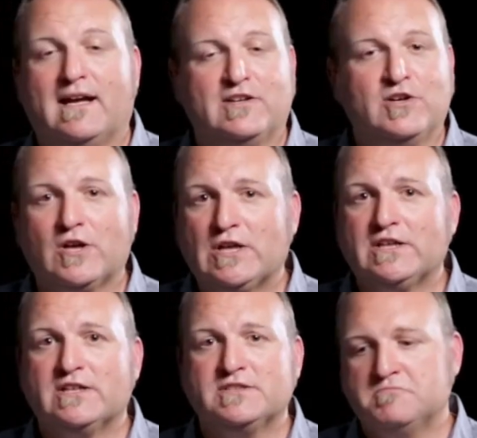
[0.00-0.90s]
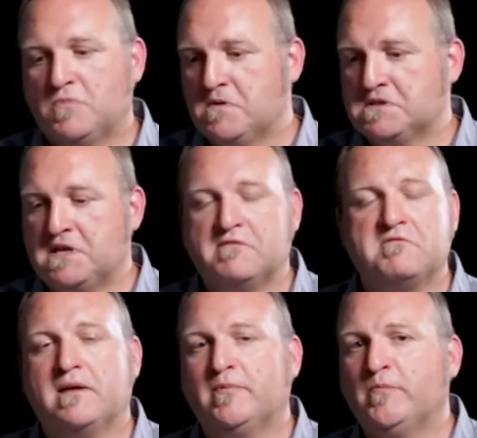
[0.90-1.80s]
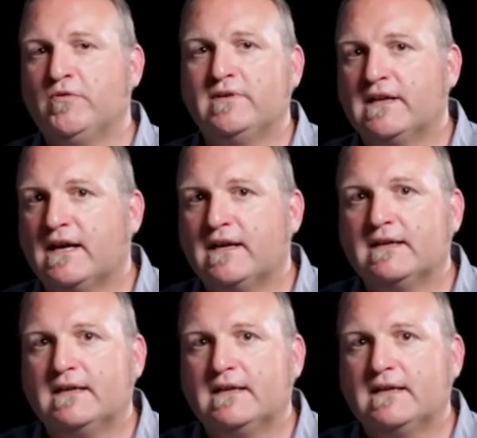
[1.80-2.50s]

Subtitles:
I had young kids, always had a family movie night.